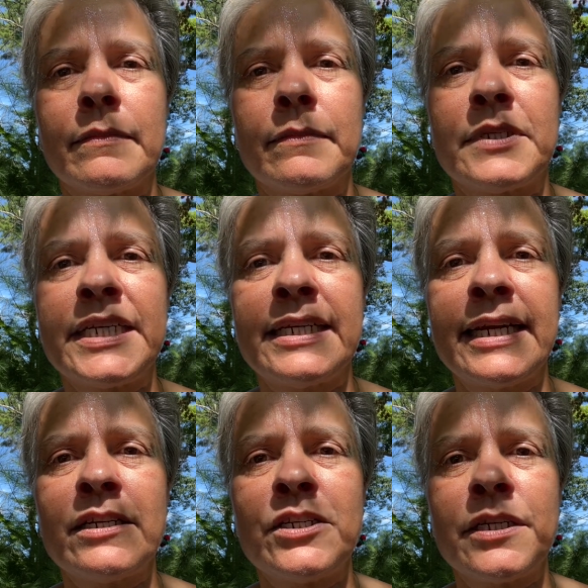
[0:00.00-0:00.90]

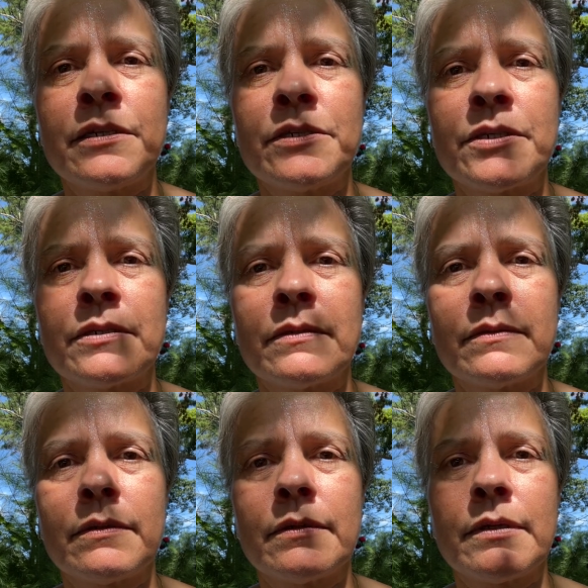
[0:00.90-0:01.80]
teenage years
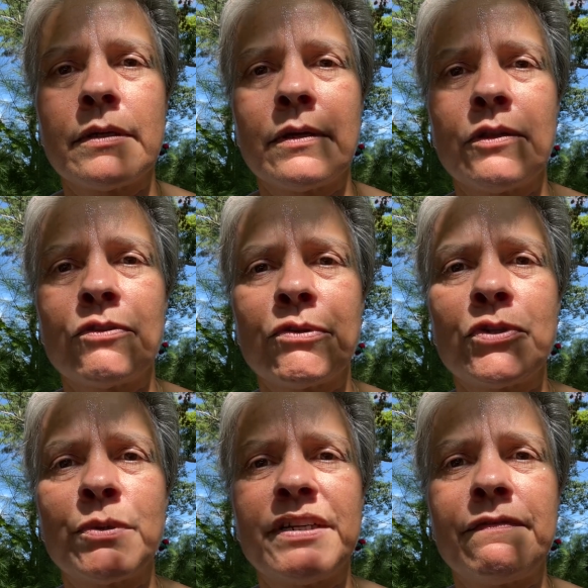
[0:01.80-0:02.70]
through
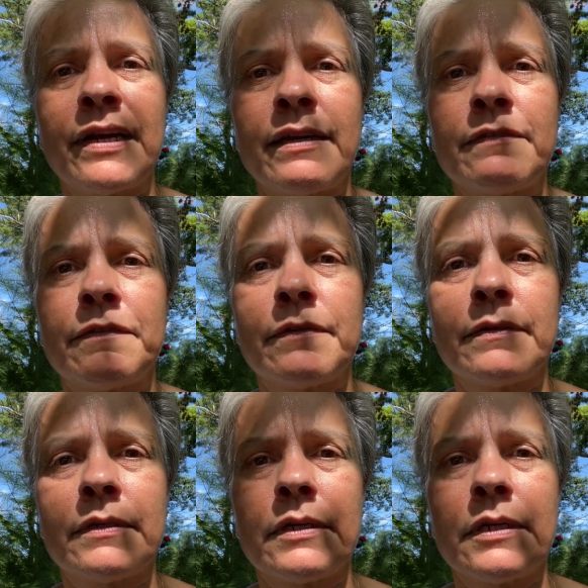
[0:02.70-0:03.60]
25.
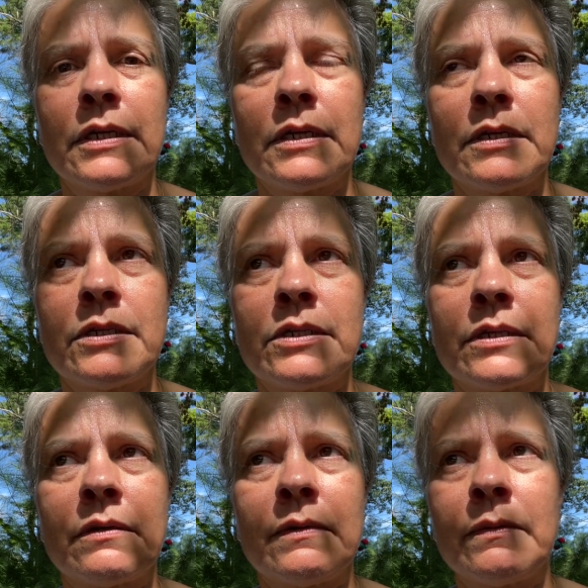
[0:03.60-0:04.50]

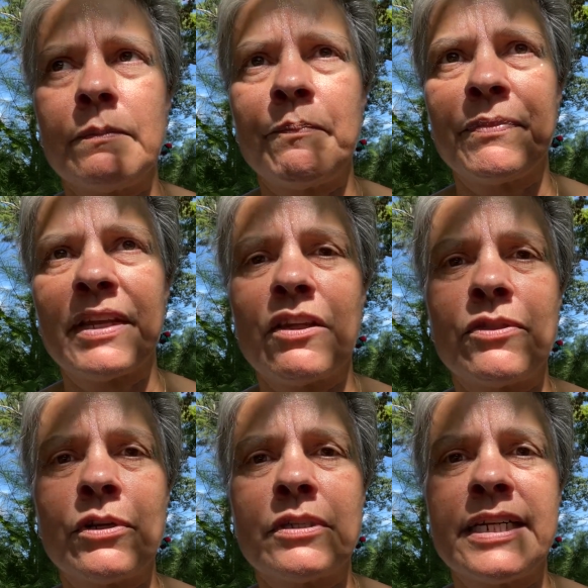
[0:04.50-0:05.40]
So
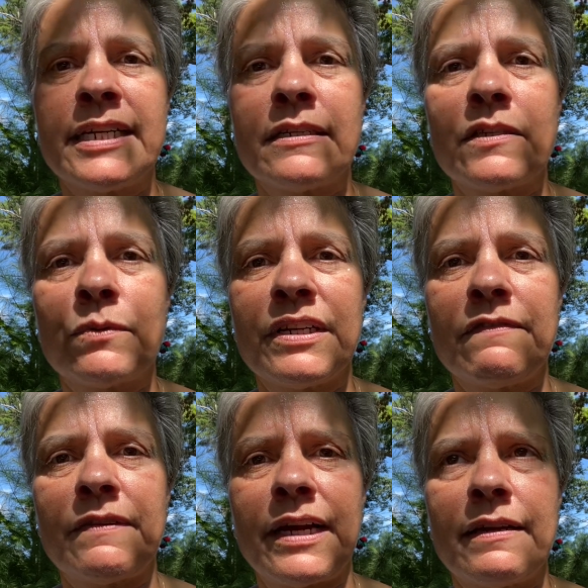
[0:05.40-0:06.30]
13 to
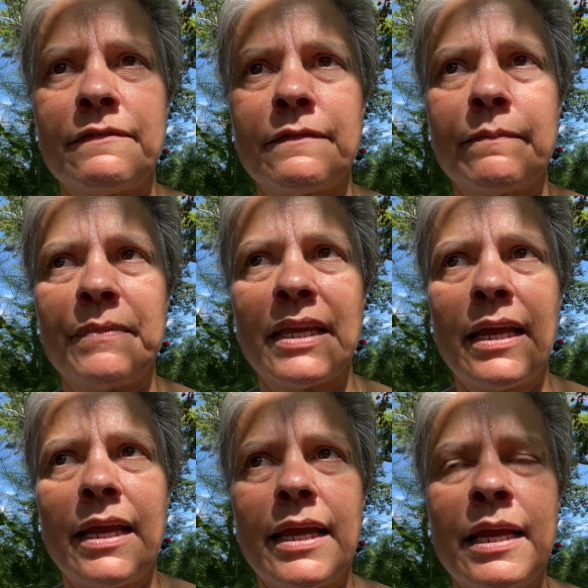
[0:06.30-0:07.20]
25.
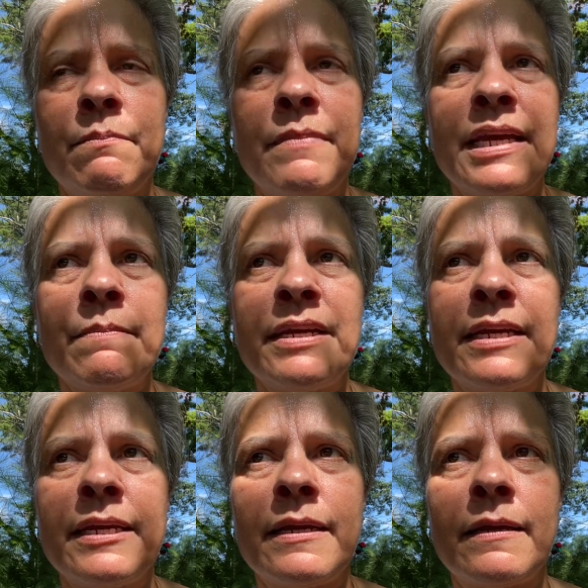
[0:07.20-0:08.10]
And
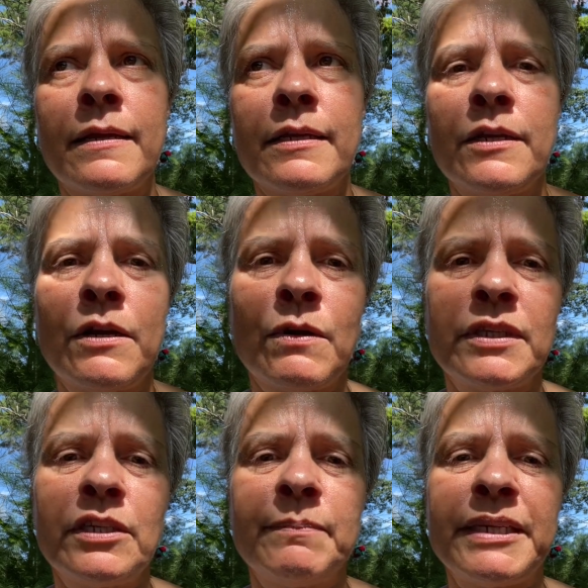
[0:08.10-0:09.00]
maybe you go a
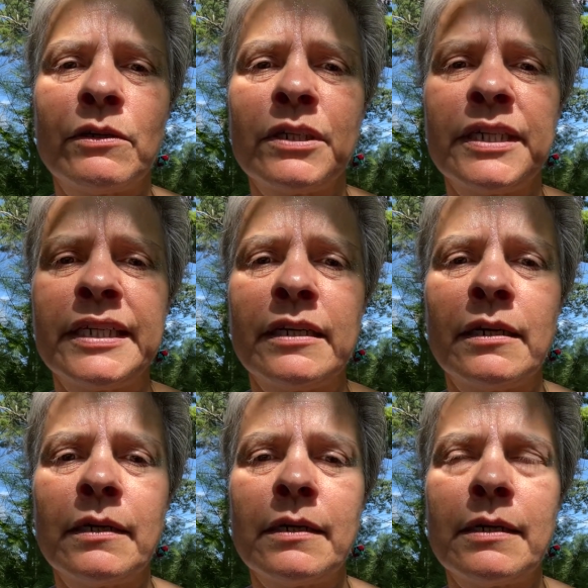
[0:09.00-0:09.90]
little bit
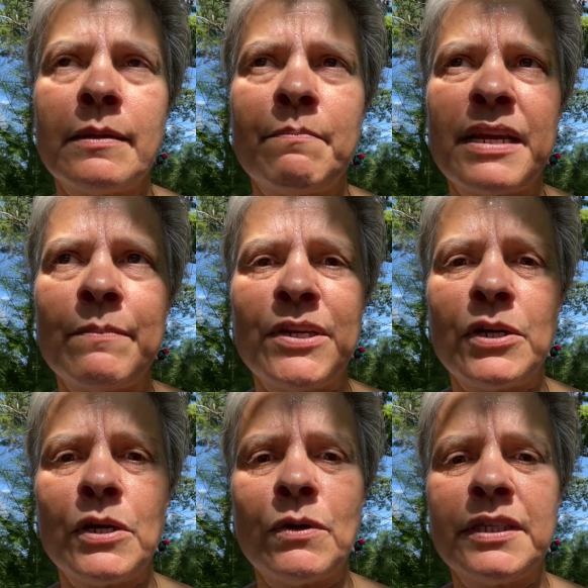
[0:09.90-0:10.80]
earlier, maybe you
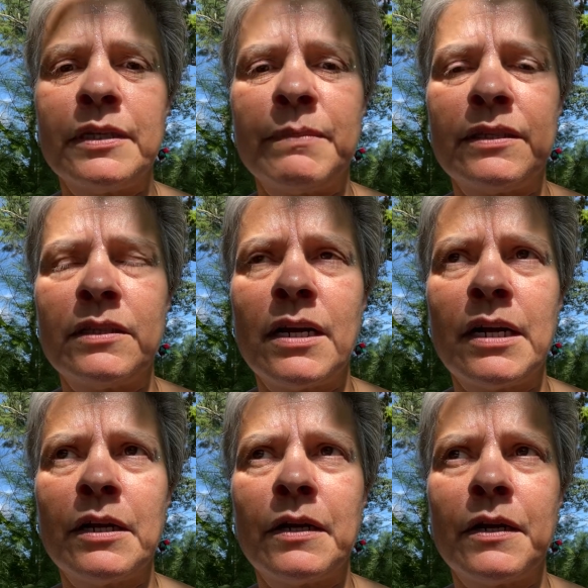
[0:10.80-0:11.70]
go a little bit
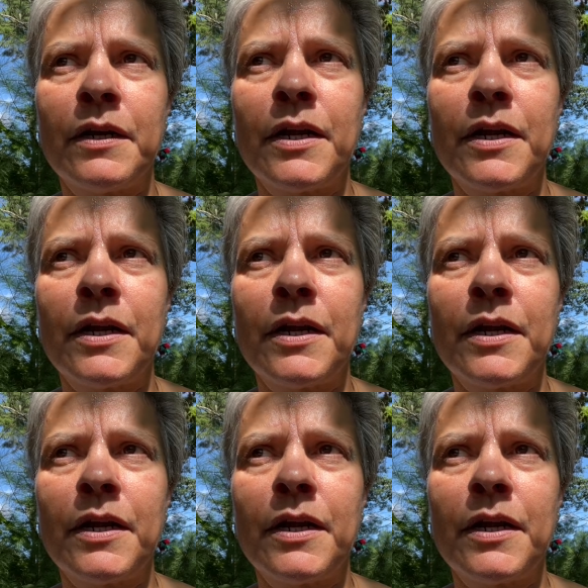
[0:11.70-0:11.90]
longer,